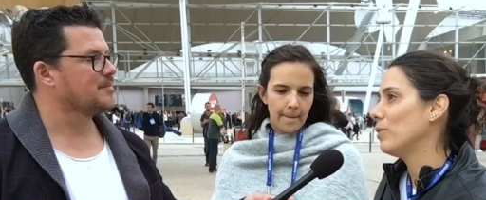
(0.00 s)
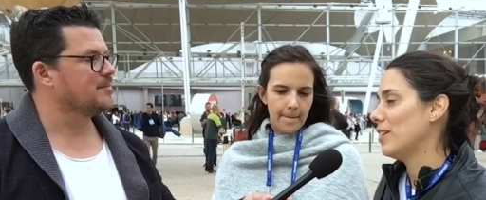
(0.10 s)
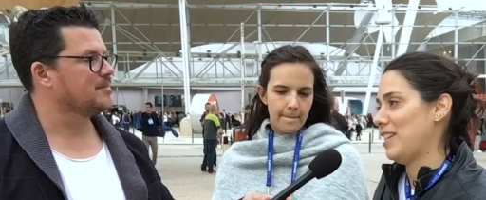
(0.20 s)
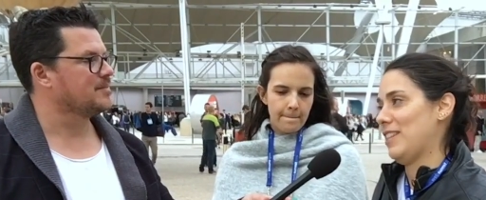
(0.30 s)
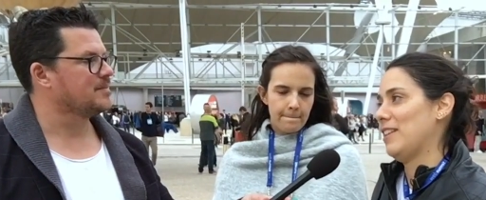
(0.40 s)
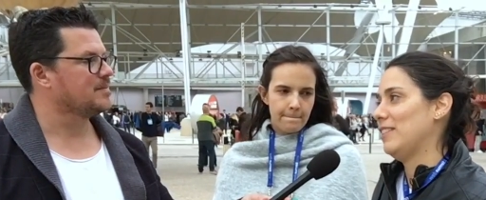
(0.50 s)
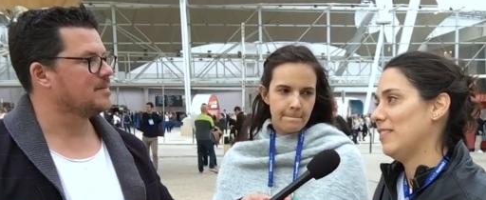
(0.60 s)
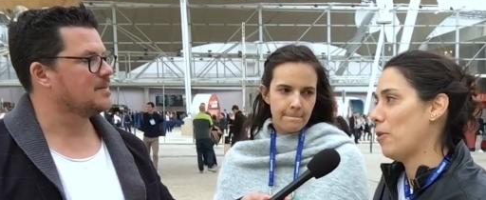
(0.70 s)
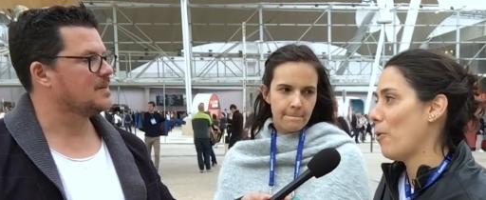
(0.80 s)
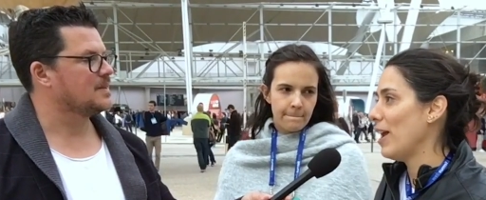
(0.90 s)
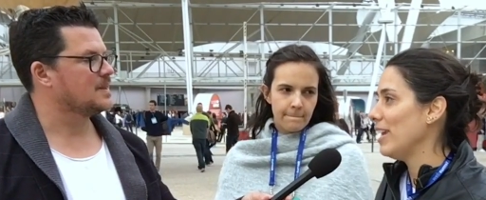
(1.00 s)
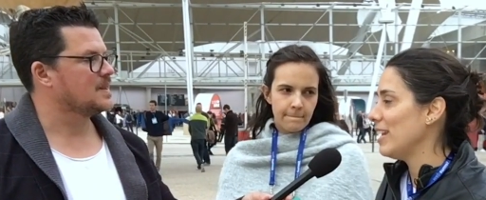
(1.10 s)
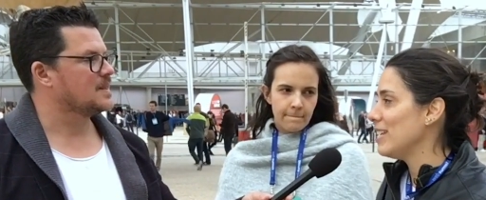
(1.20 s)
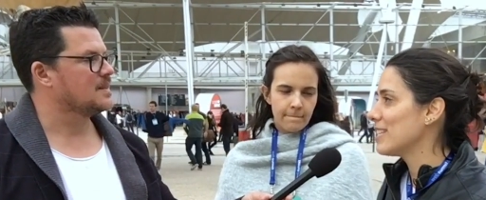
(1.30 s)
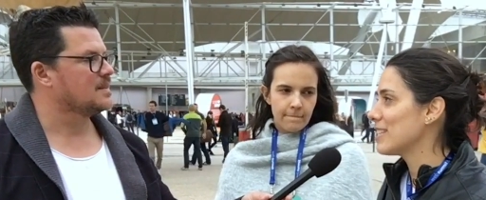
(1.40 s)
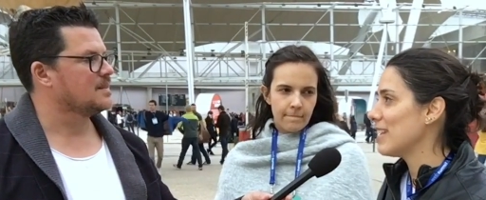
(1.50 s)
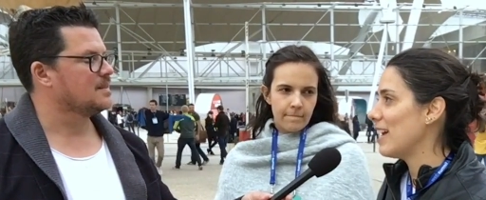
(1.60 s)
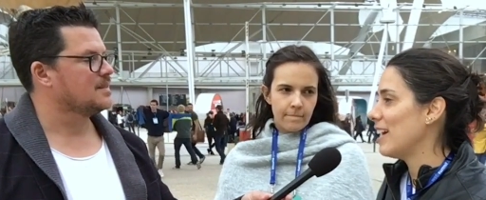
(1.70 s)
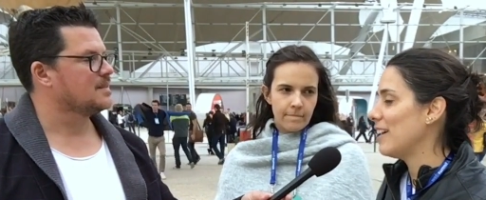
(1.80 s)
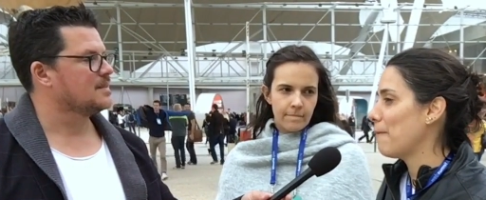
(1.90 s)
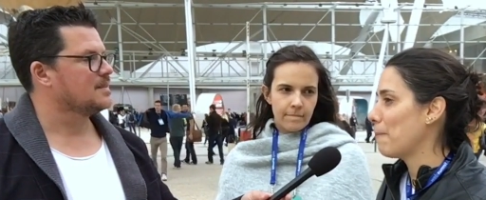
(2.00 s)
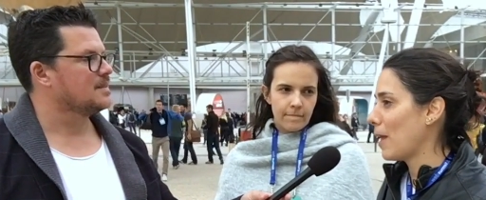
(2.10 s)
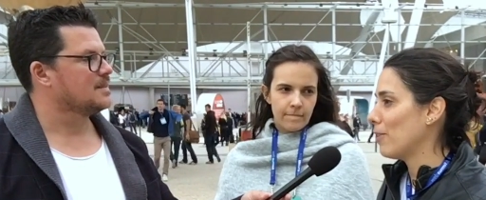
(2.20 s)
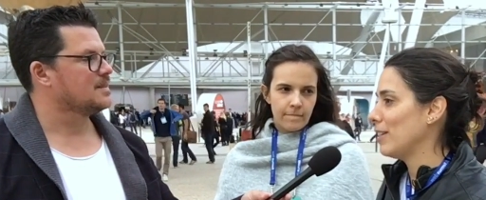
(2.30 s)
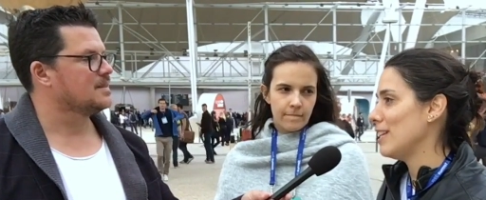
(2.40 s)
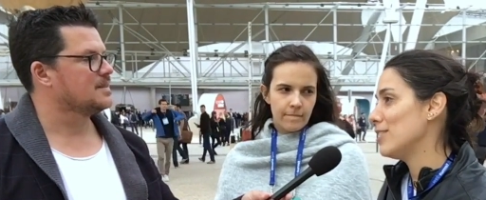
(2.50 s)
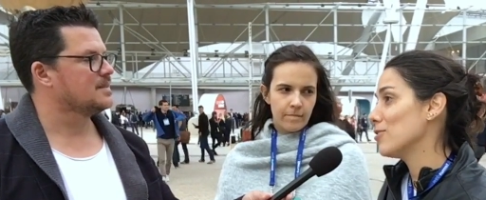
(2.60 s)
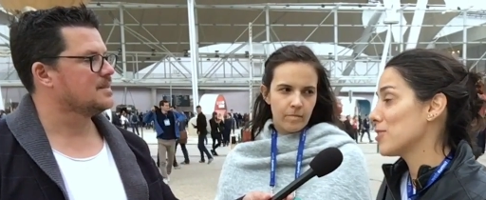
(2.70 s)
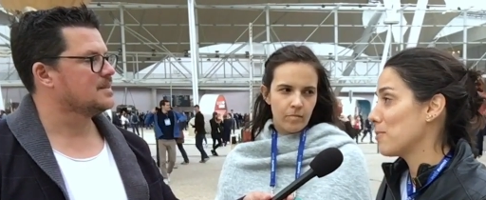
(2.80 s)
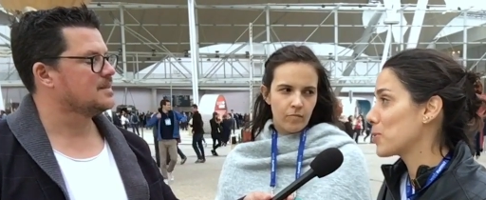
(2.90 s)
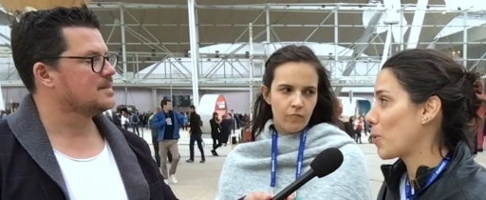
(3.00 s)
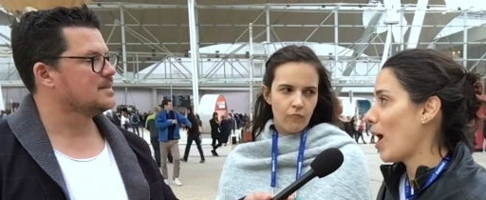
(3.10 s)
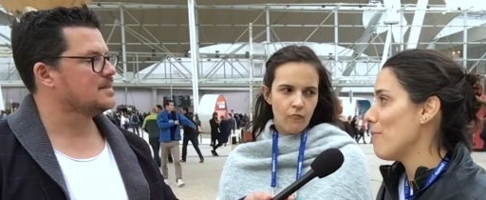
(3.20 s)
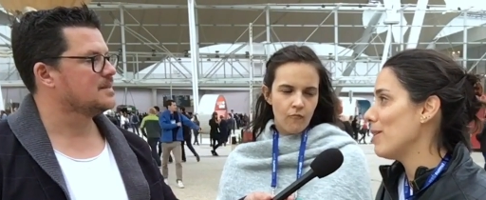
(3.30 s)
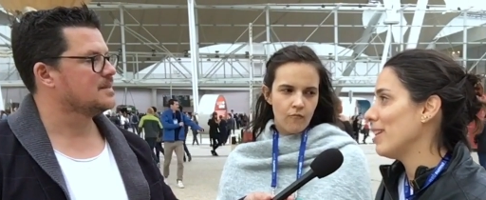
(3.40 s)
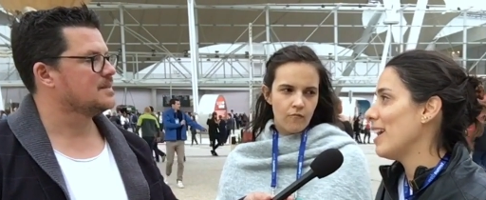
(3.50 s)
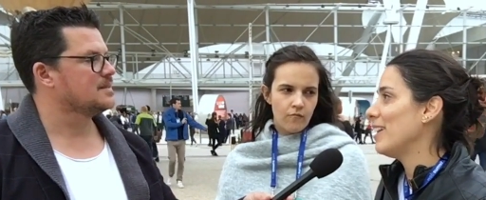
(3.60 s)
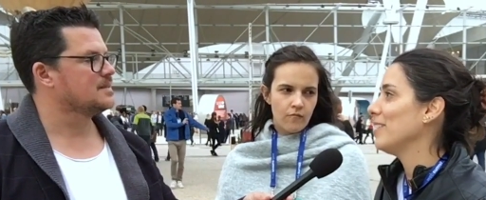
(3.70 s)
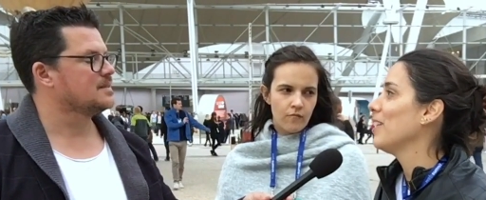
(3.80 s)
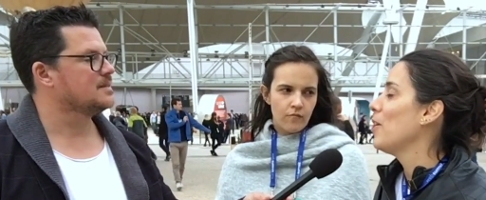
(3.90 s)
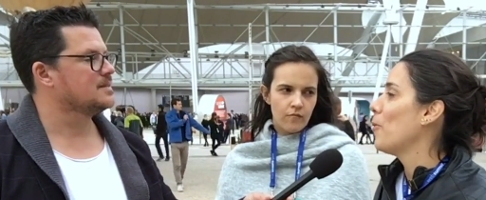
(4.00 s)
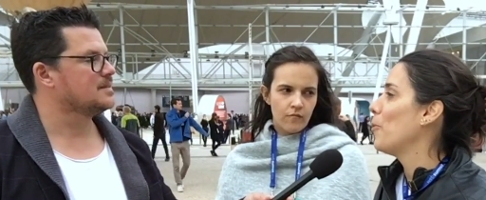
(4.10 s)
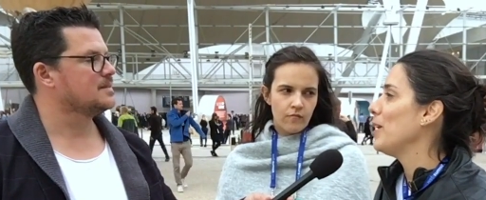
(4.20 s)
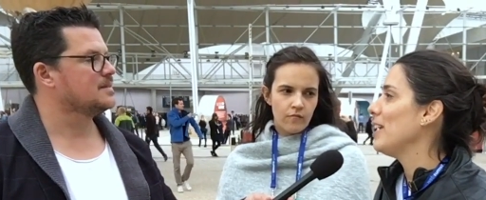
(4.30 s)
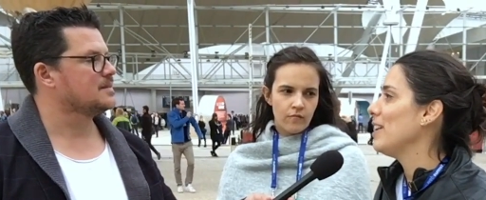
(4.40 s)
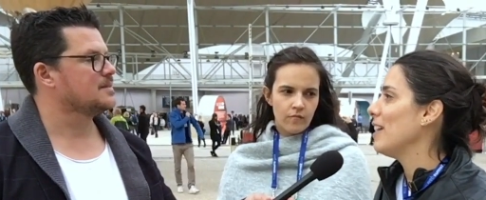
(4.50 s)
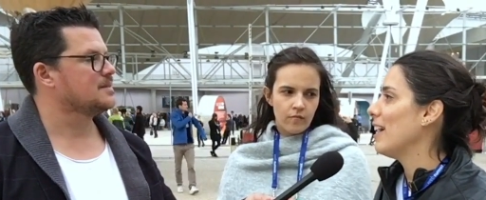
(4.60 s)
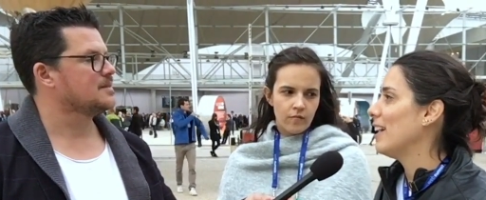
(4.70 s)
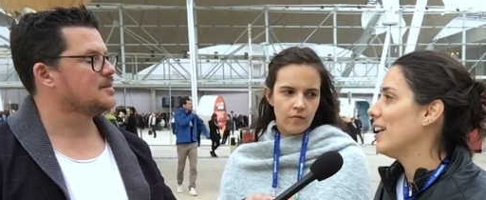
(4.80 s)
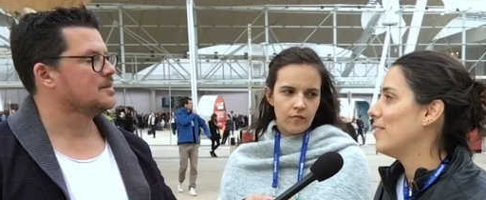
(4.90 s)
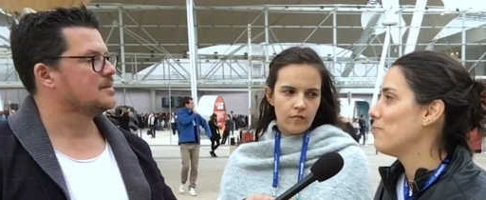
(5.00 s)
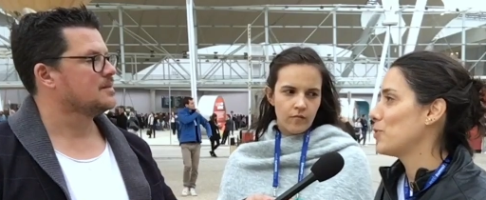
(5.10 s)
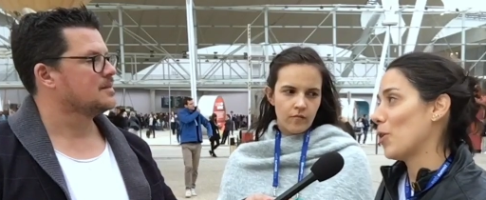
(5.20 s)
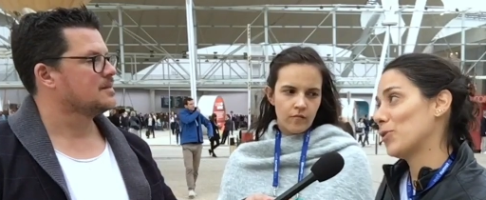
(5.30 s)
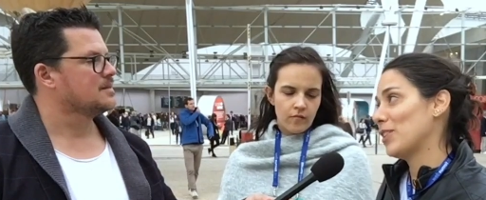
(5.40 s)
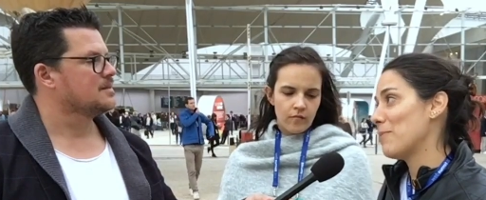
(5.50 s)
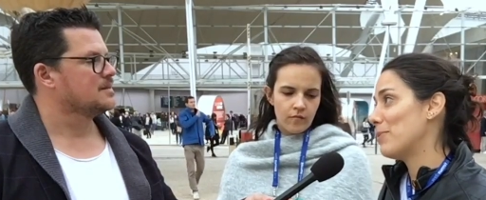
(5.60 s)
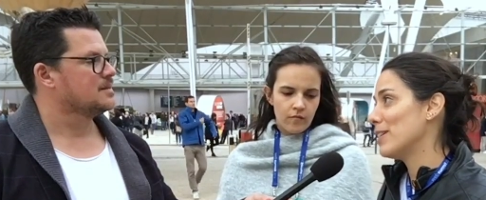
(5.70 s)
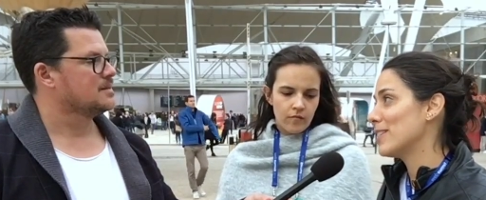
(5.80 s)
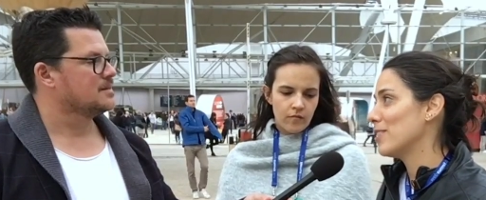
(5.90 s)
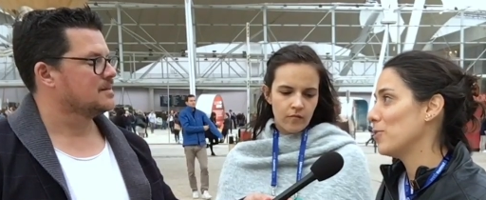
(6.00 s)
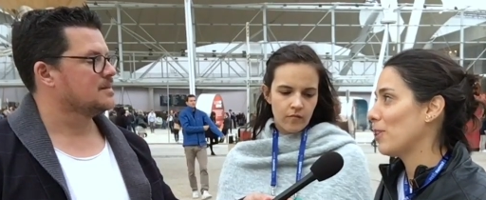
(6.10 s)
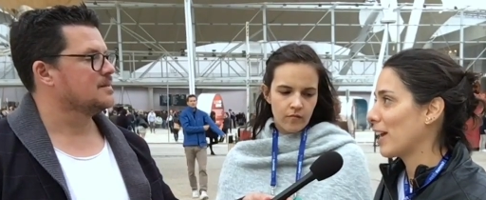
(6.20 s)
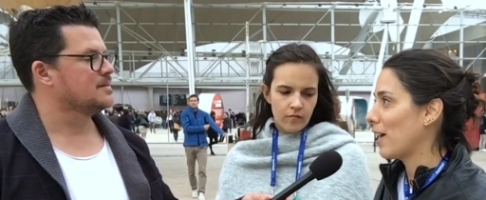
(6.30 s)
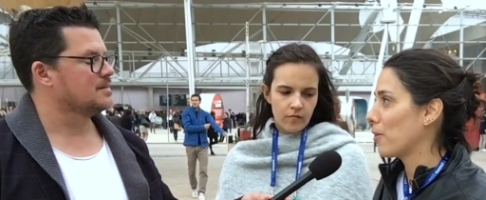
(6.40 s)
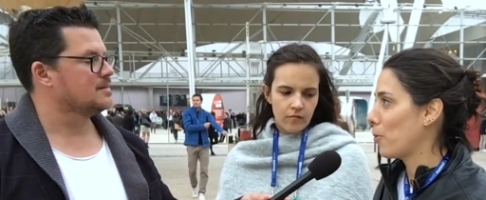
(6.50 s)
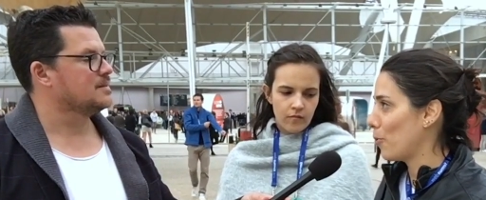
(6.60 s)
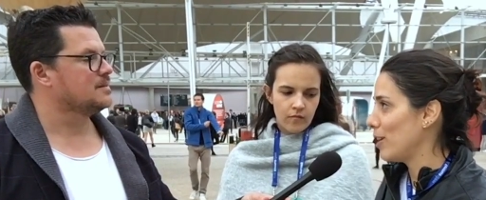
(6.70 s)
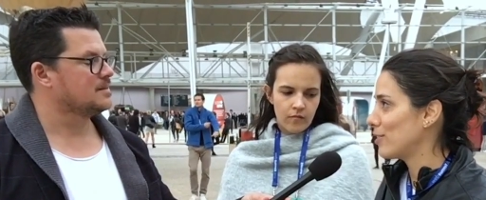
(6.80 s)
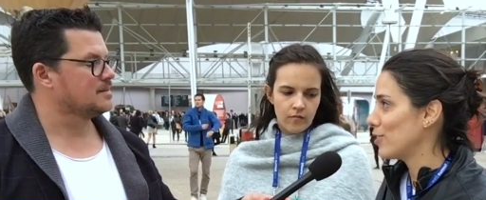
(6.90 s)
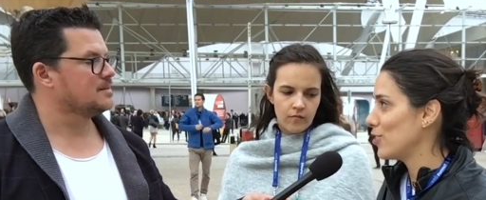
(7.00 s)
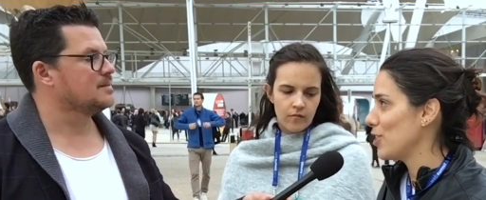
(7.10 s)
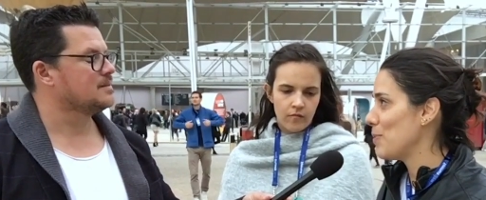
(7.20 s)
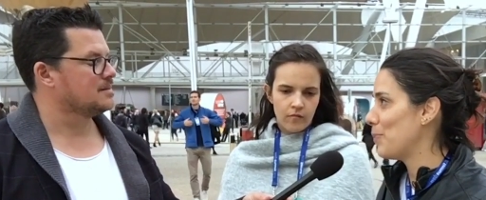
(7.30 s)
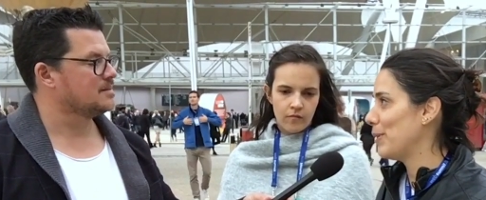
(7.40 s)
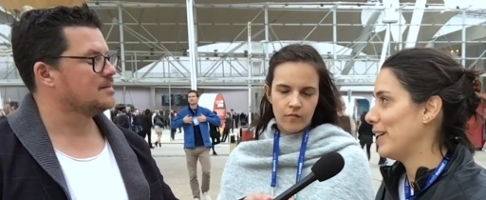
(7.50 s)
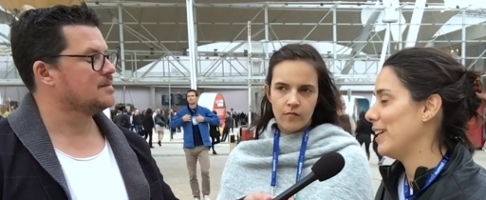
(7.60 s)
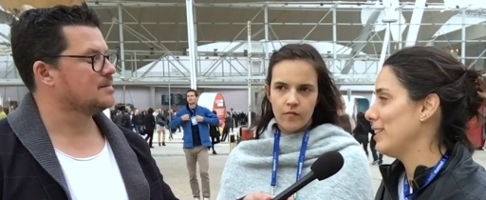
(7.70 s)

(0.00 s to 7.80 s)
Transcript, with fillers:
Speaker 1: the, the, the way it is um, nowadays, you subscribe and then we um, talk to that person, do like a curatorship, uh,